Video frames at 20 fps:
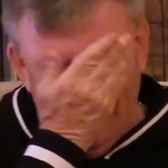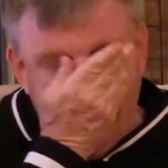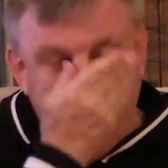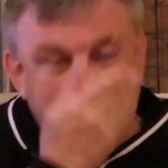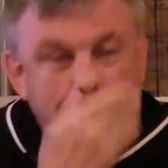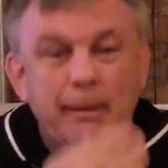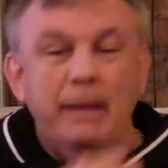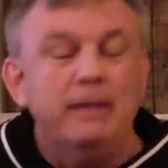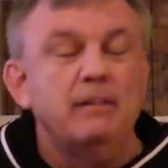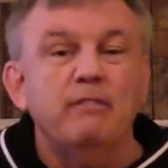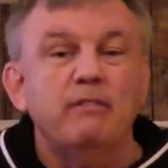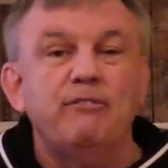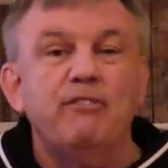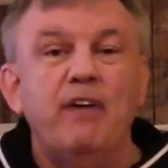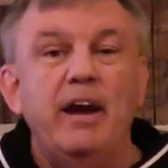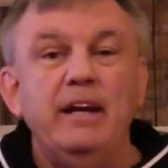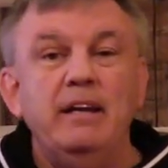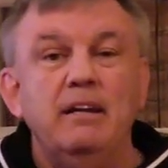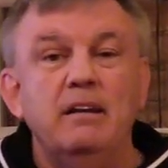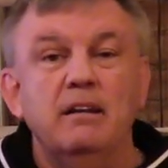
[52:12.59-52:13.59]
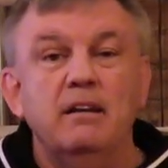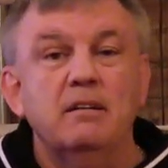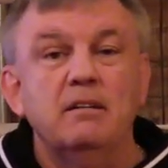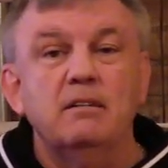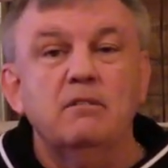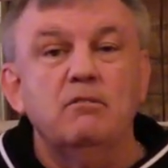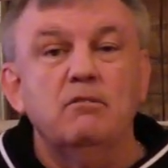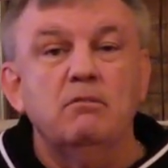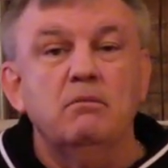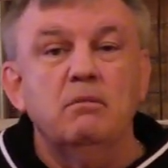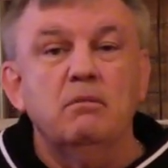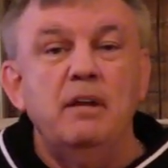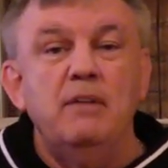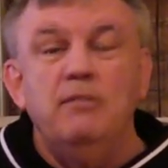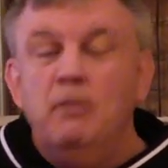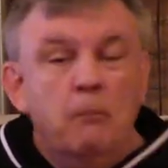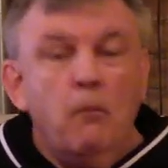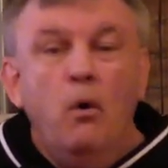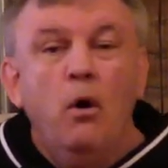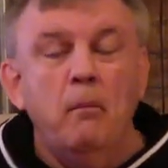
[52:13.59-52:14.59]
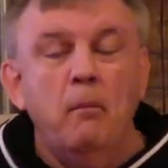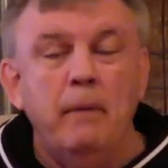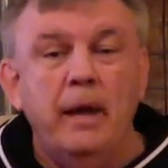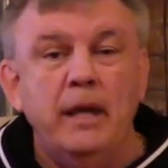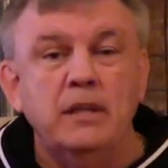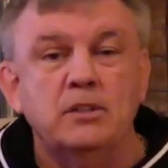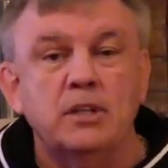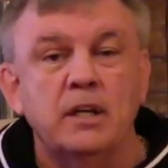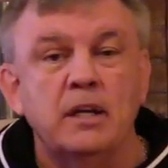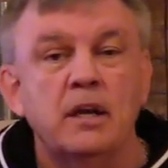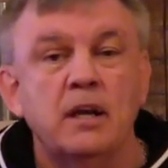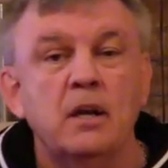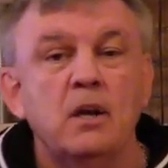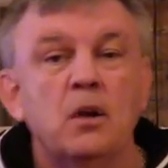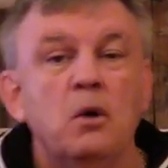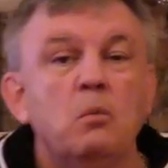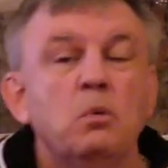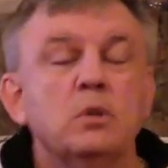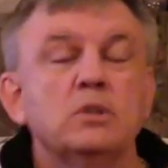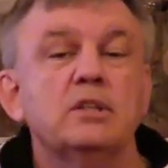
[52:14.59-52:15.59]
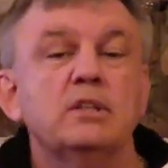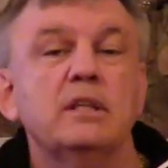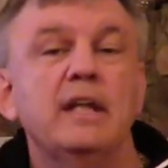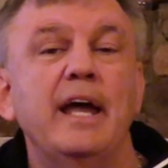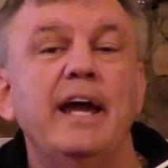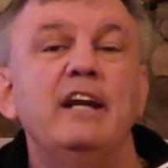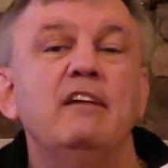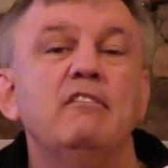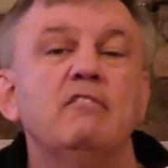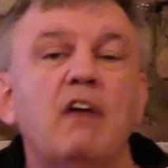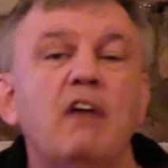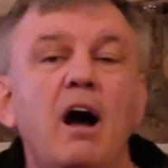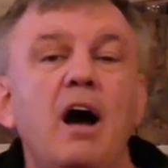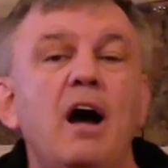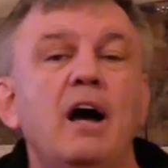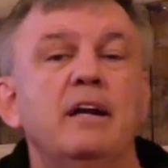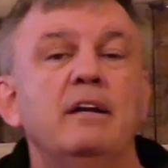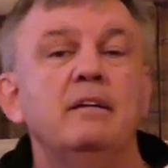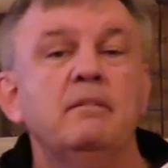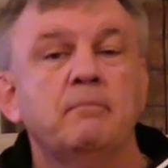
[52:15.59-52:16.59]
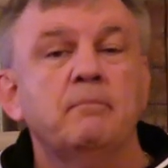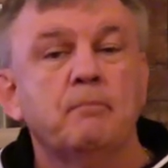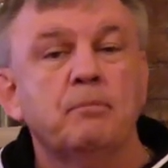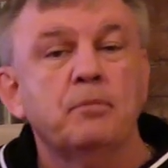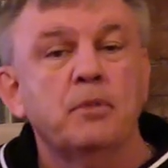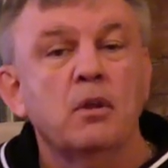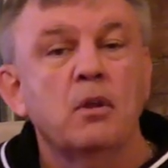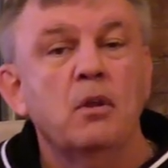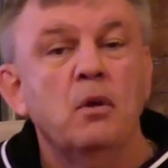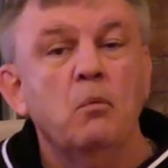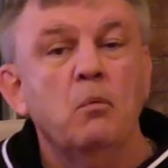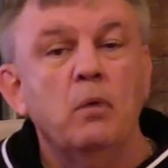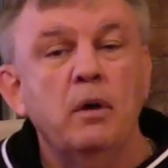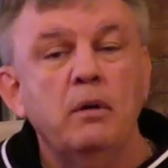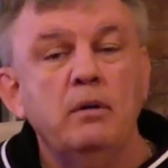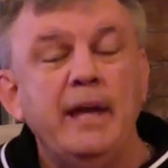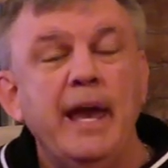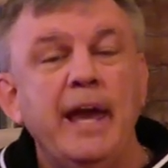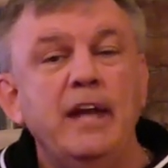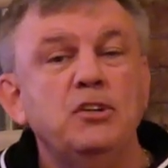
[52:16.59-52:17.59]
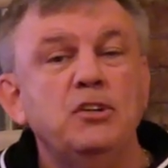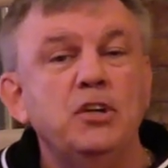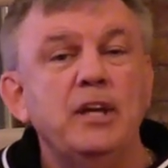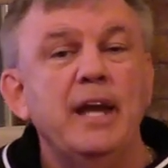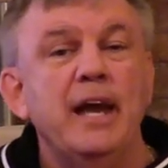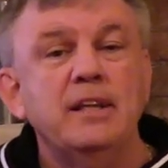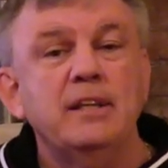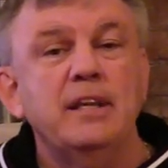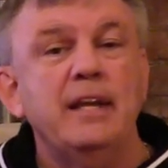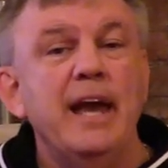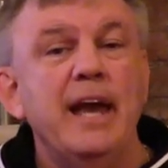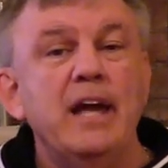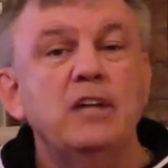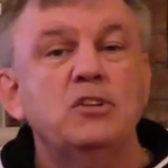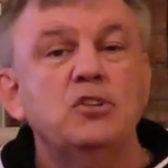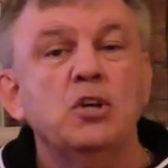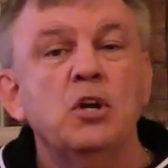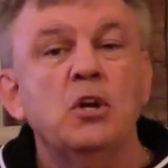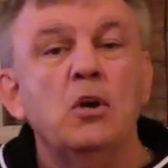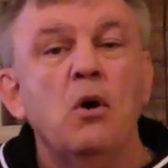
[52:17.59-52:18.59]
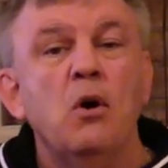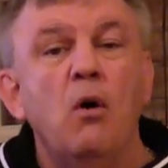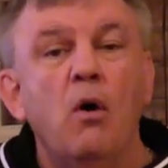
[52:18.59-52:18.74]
that made the fight even more amazing was later on when Gaethje had the edge.